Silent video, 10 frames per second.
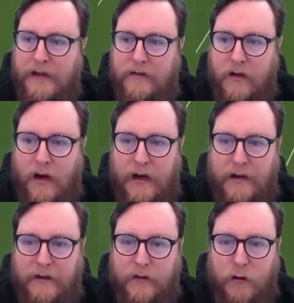These
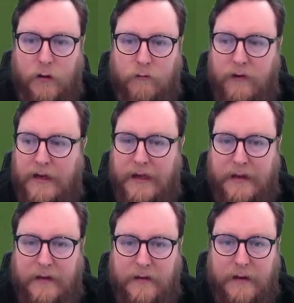guys are not
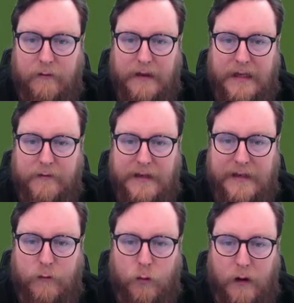really, they're not really giving
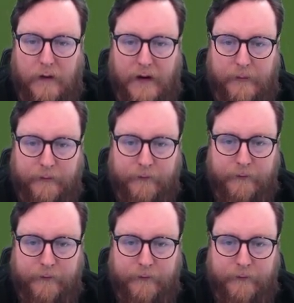it their all, are they?